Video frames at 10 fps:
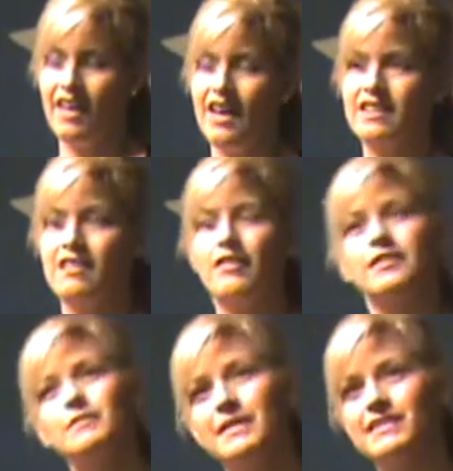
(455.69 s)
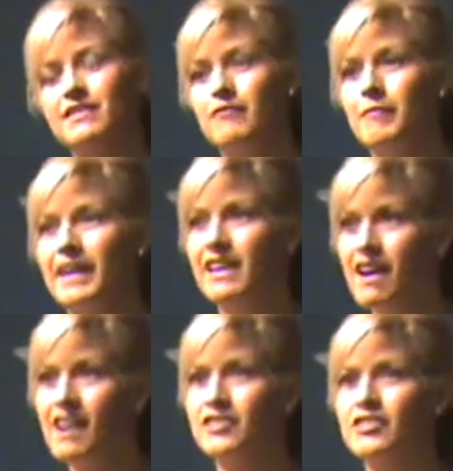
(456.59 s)
And I thought to myself, my
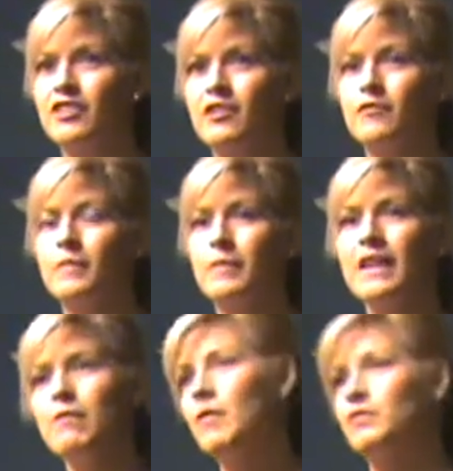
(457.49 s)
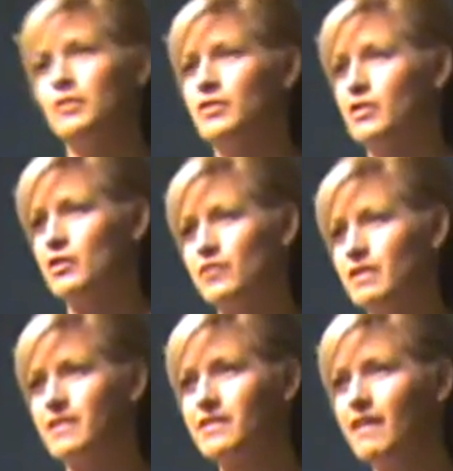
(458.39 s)
gosh, they won't do surgery
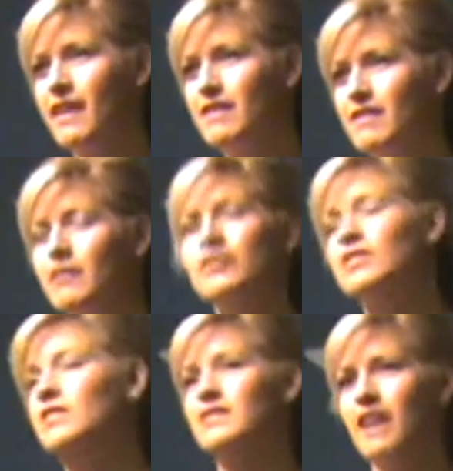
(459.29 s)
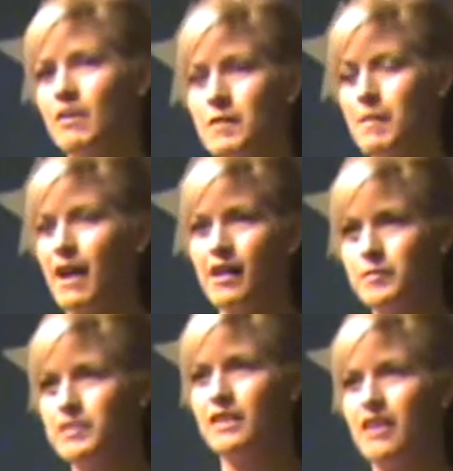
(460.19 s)
this late. They're just going to take me back
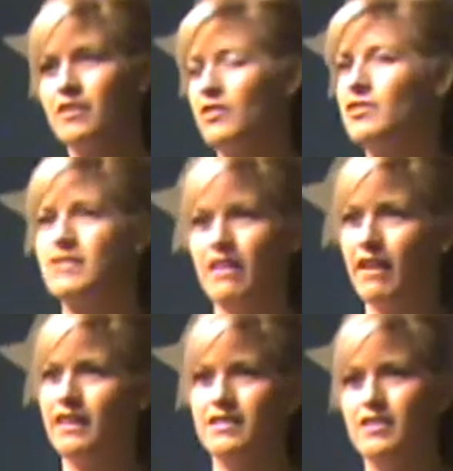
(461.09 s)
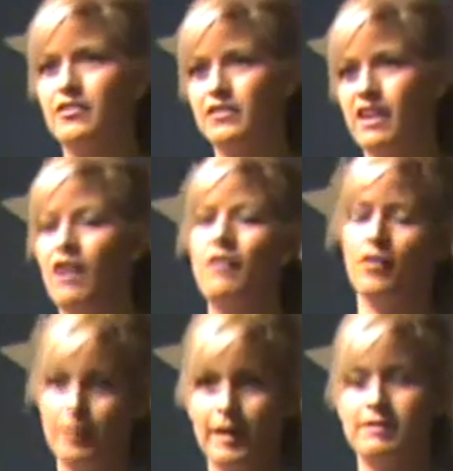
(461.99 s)
upstairs. I'll stay like it's a hotel, and
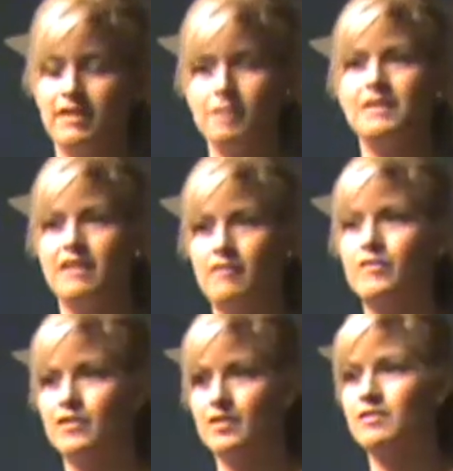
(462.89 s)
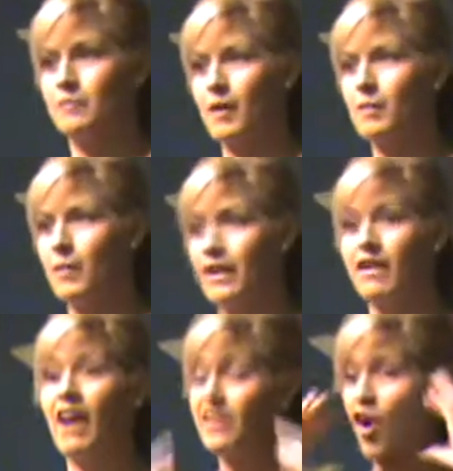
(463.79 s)
they'll take me down first thing tomorrow morning.
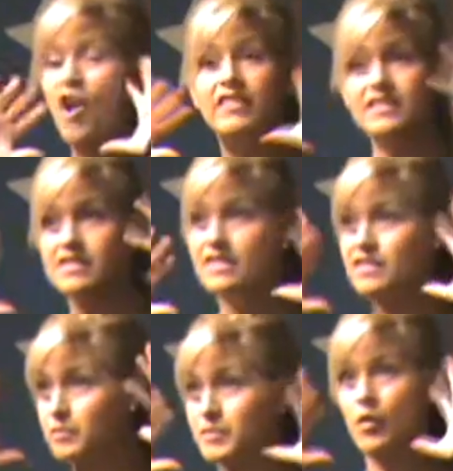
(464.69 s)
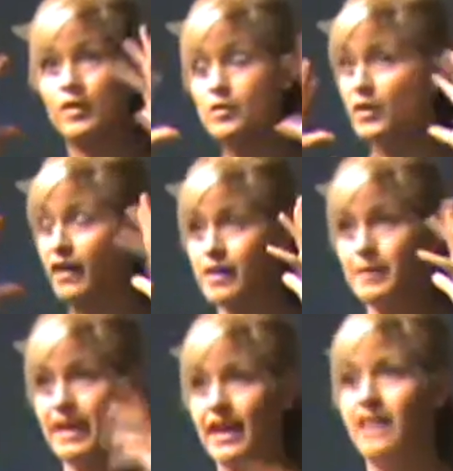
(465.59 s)
I had all these things that was always going on in my
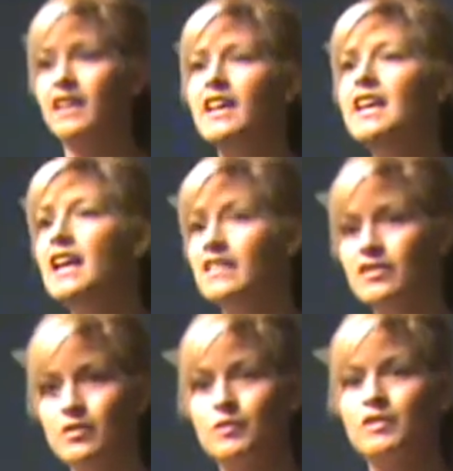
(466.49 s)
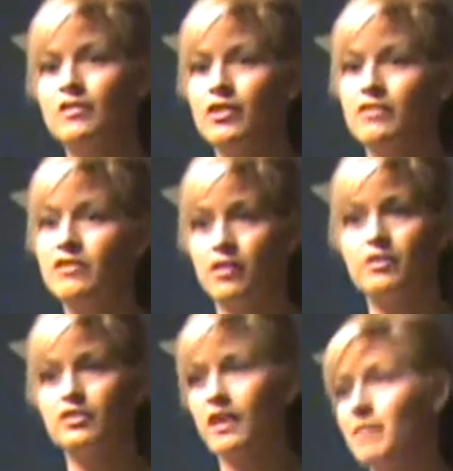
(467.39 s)
head. And this is when you learn, don't
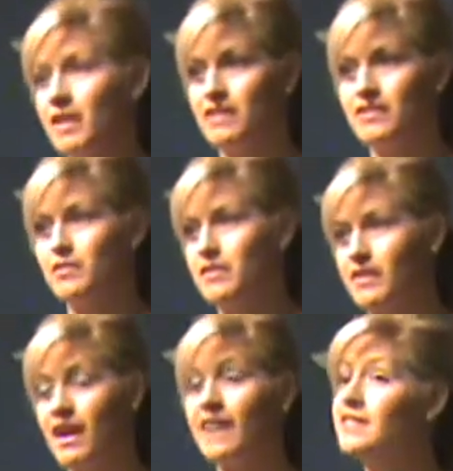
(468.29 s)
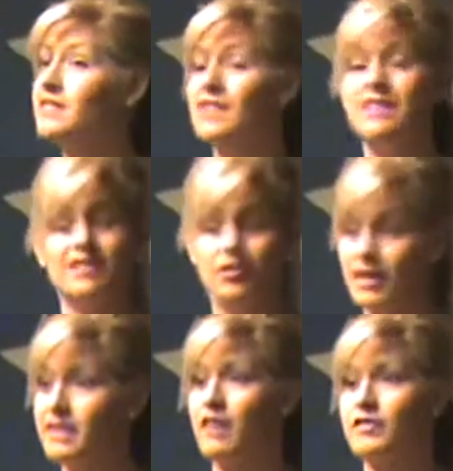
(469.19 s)
try to make a deal with God, because he is
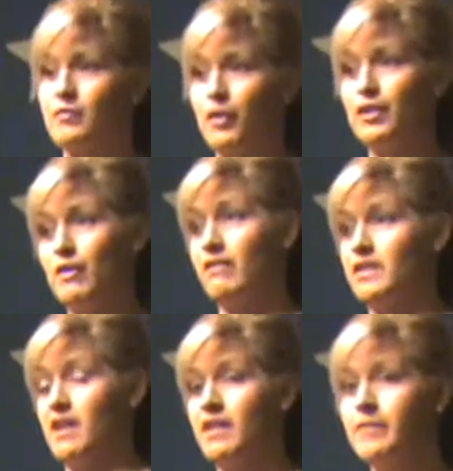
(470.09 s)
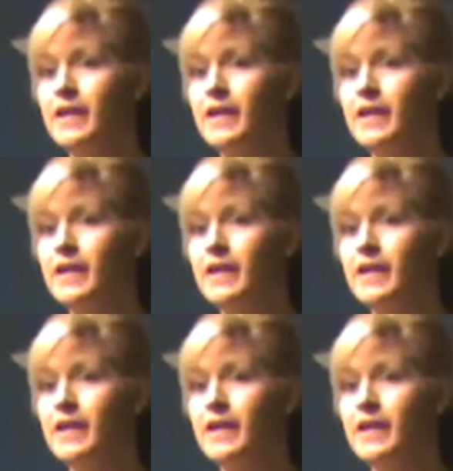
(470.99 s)
going to outsmart you every time.